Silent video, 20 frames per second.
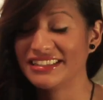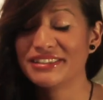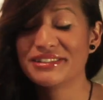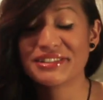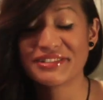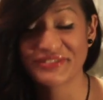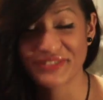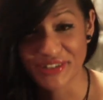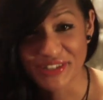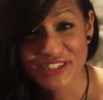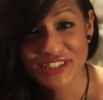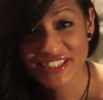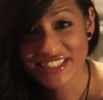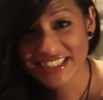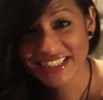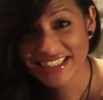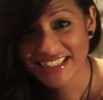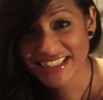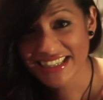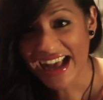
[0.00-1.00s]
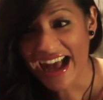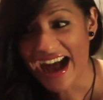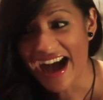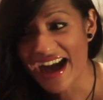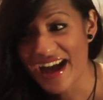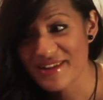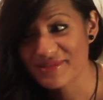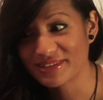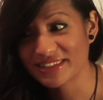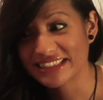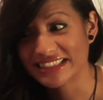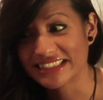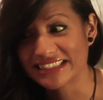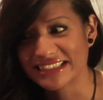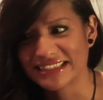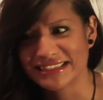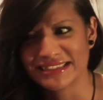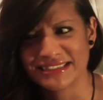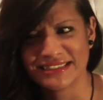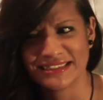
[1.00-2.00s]
university, I was
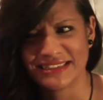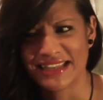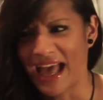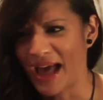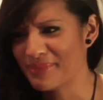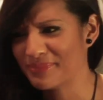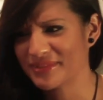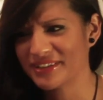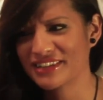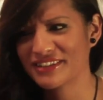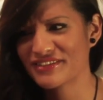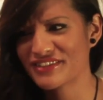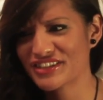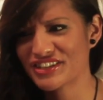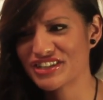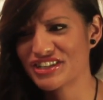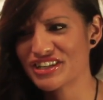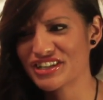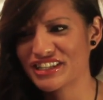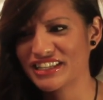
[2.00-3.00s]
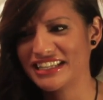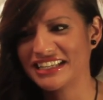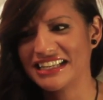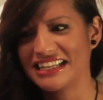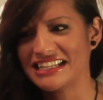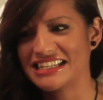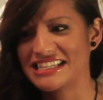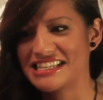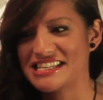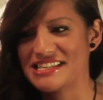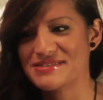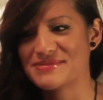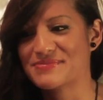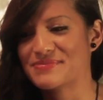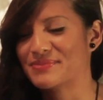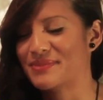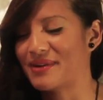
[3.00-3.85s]
captain of the cheerleading team.